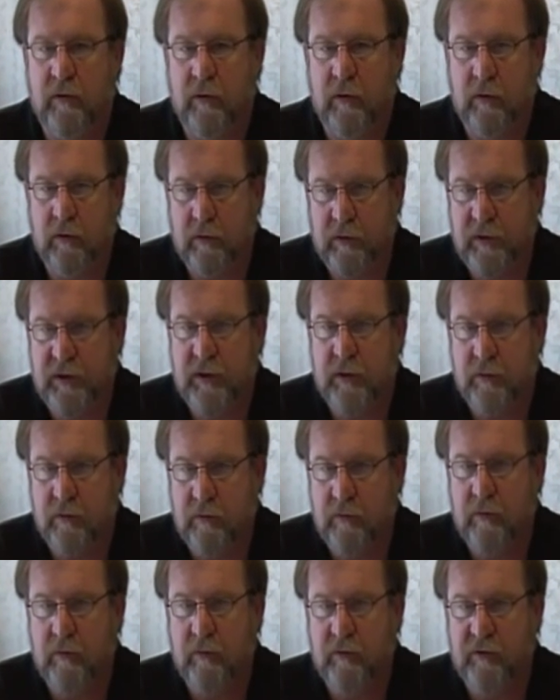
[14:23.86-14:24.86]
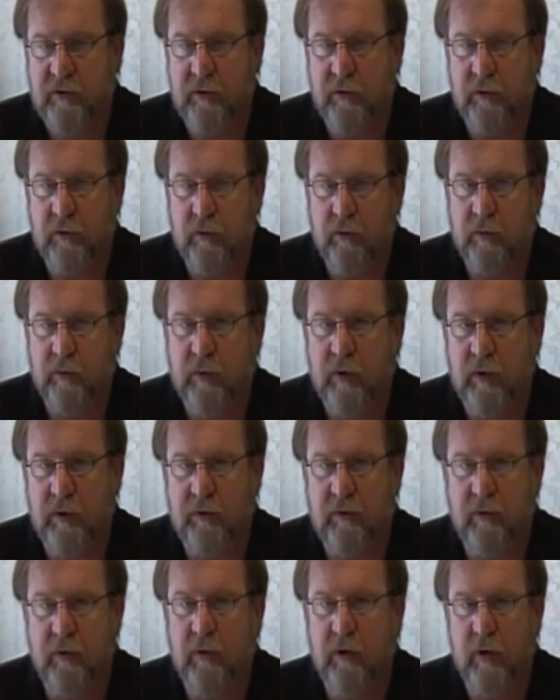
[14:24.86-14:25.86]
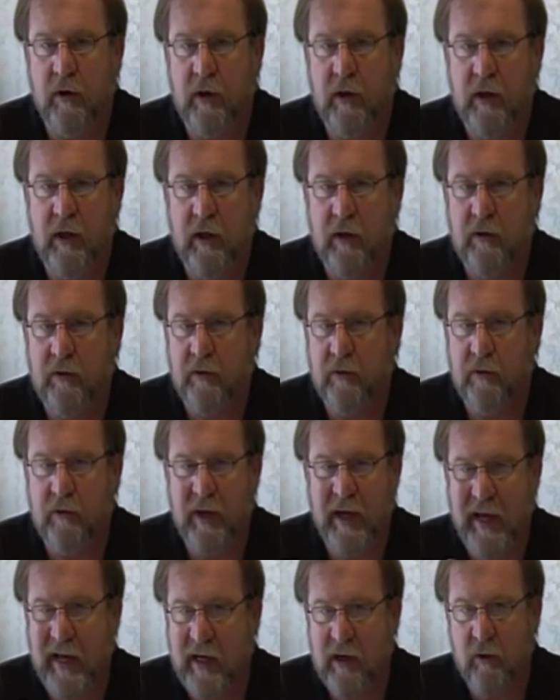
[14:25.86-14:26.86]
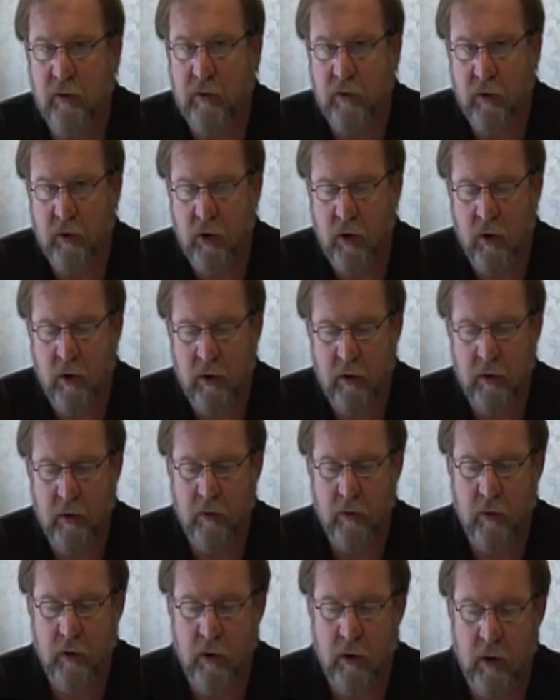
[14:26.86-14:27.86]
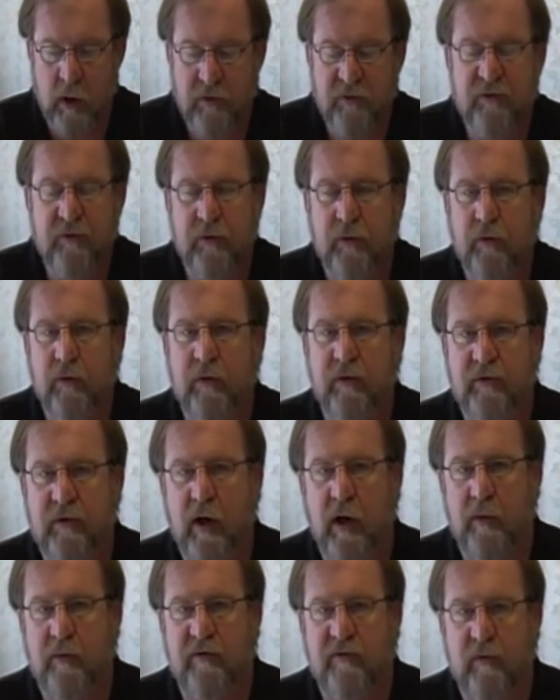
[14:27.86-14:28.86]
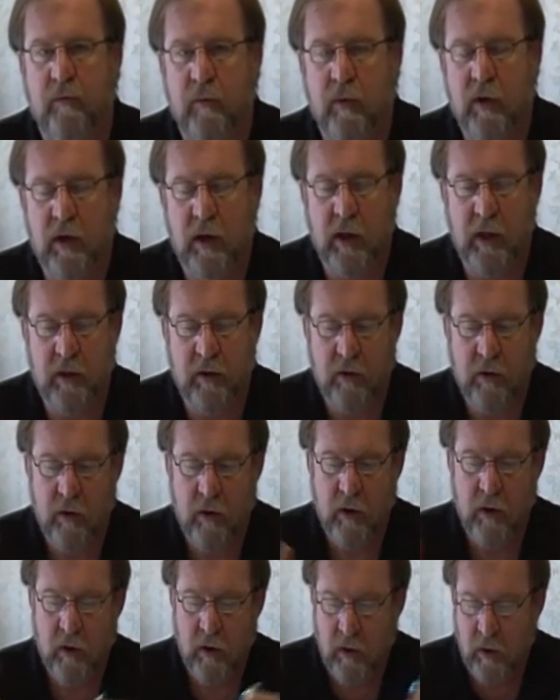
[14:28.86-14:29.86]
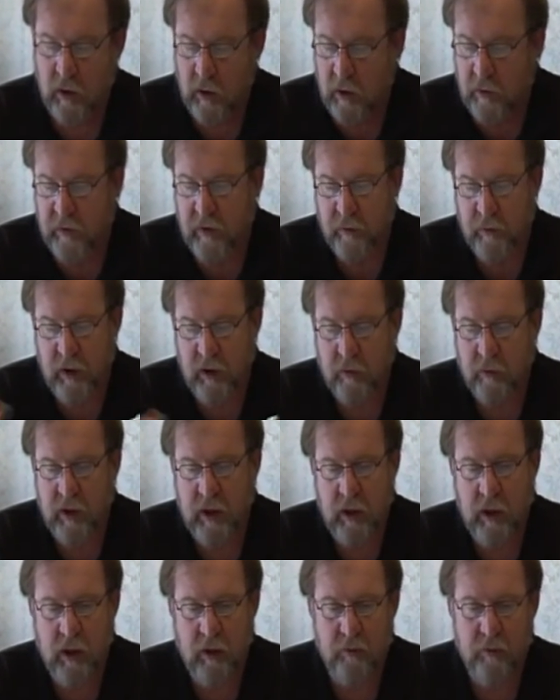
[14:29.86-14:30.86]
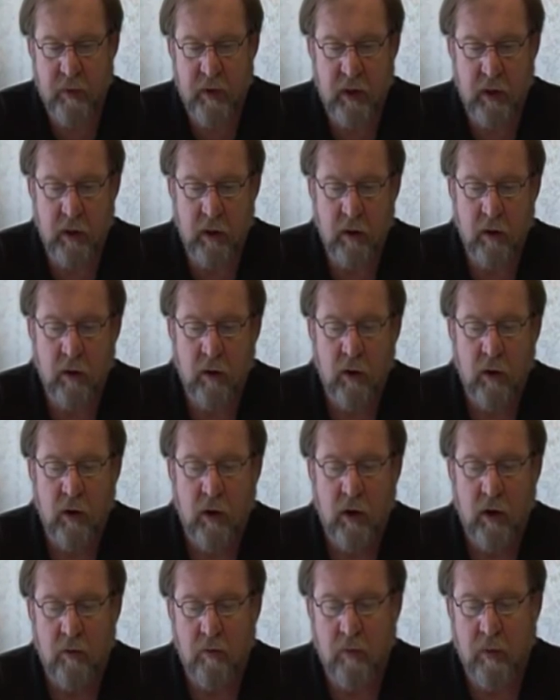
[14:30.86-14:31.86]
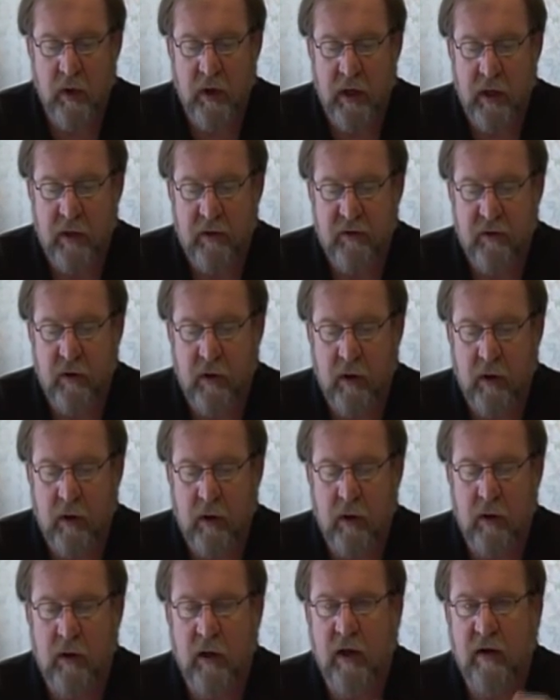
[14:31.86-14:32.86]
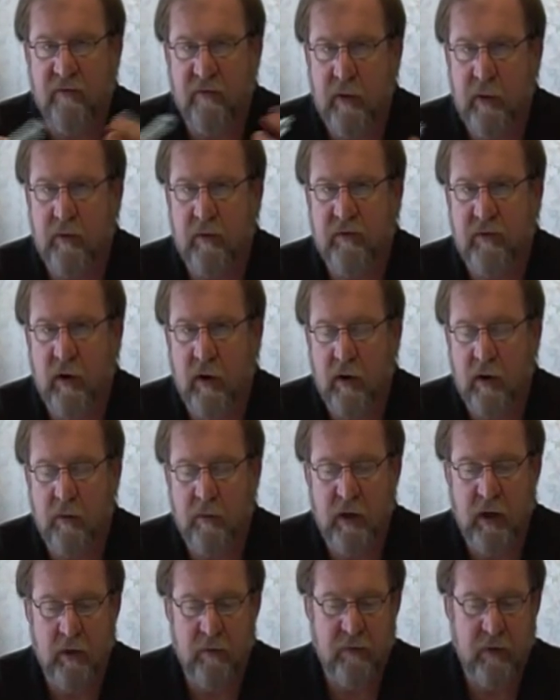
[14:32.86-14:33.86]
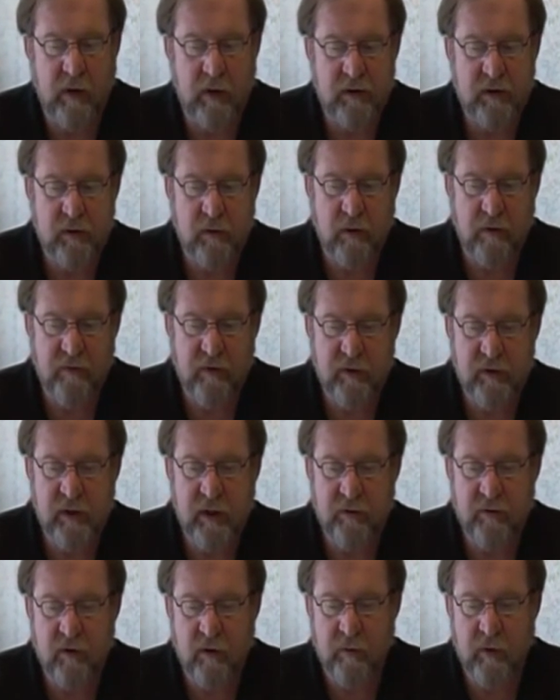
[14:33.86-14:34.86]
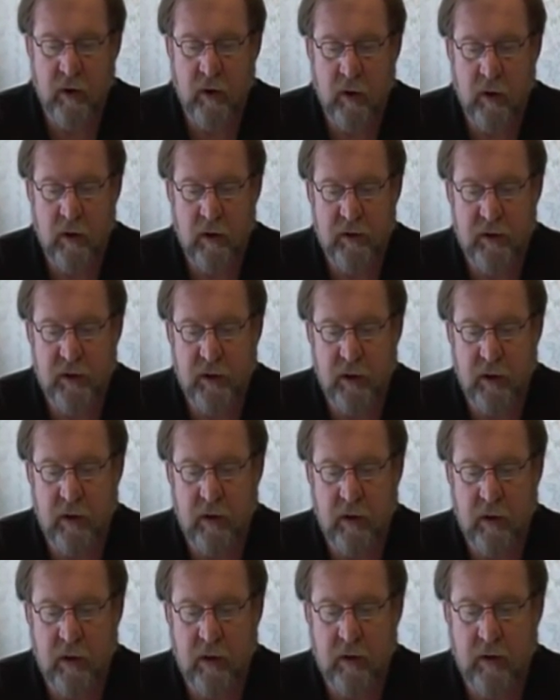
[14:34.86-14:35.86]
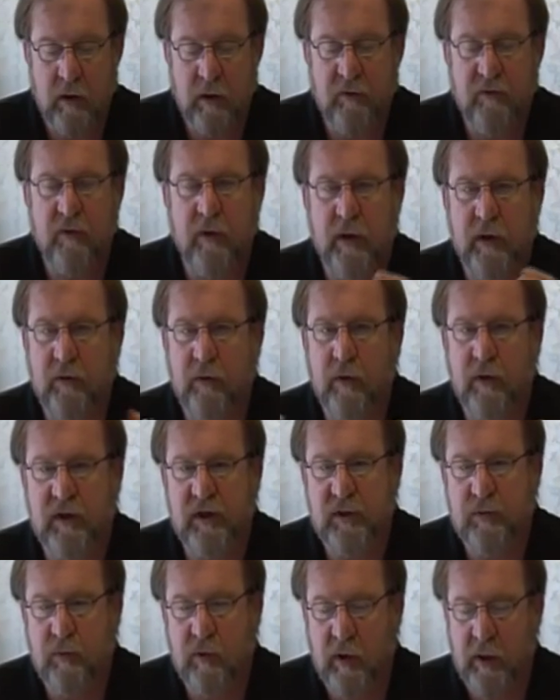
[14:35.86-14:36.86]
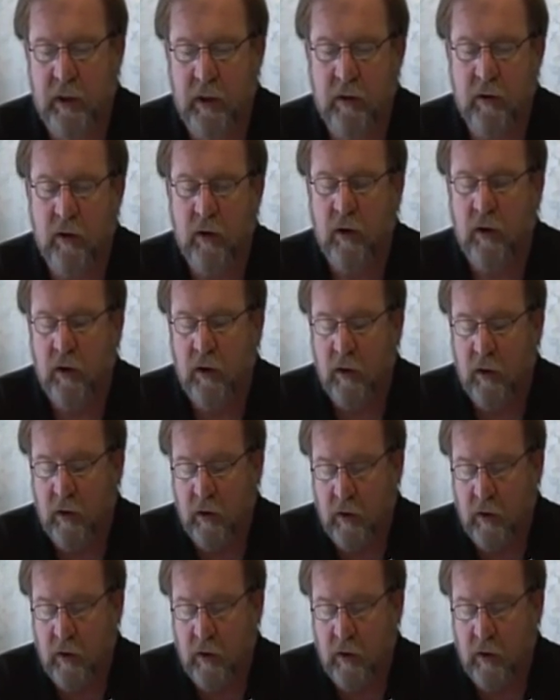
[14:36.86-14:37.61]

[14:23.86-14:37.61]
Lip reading: turns to put your addy or your carto onto the top of a mod. That may or may not be, but a lot of people talk about that, so I've used that terminology in trying to explain